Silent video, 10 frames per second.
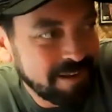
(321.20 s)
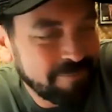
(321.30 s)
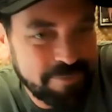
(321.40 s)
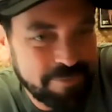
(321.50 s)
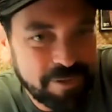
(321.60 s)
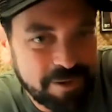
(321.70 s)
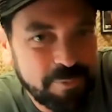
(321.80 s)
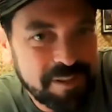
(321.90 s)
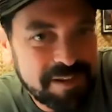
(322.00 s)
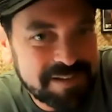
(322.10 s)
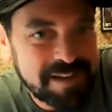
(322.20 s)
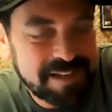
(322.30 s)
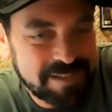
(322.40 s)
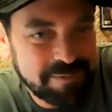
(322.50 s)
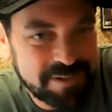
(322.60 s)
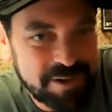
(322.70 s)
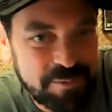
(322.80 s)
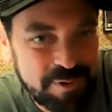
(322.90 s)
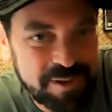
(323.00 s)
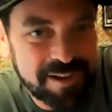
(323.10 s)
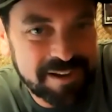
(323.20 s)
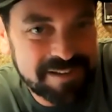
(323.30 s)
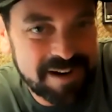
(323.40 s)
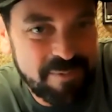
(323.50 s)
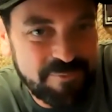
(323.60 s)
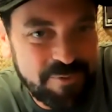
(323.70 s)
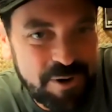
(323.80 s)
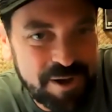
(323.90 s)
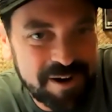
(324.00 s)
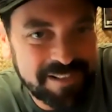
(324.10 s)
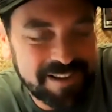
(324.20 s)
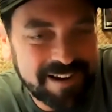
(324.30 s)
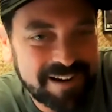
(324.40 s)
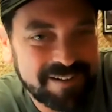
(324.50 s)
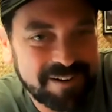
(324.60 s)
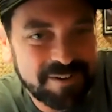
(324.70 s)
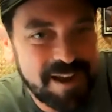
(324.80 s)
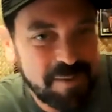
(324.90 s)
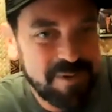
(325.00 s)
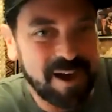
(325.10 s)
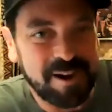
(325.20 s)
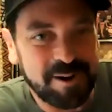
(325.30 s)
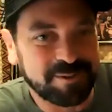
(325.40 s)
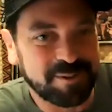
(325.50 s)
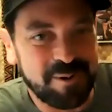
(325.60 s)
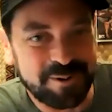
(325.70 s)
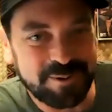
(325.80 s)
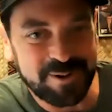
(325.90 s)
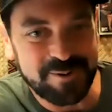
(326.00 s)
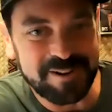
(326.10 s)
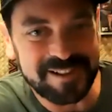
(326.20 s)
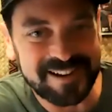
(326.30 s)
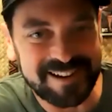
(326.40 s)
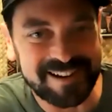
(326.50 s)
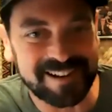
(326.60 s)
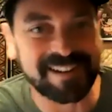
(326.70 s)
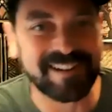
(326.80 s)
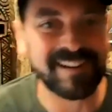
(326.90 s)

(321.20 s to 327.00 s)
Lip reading: I feel like one of these days someone's going to realize that I'm a fraud and like, you know, yank me out of here, so I better enjoy it while I can.